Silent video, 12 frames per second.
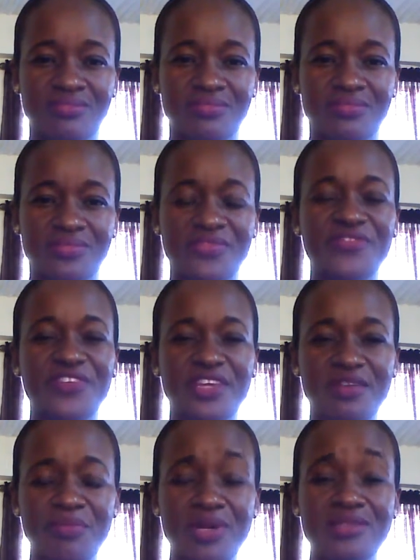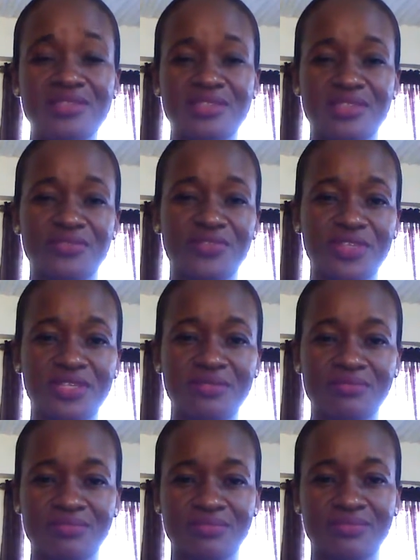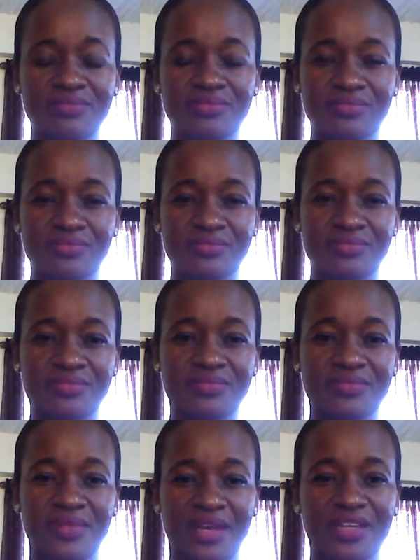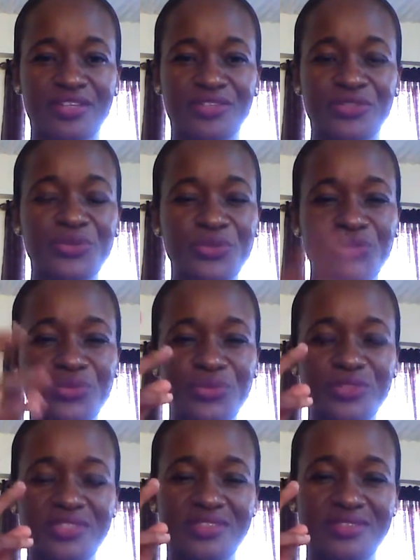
think positively and do those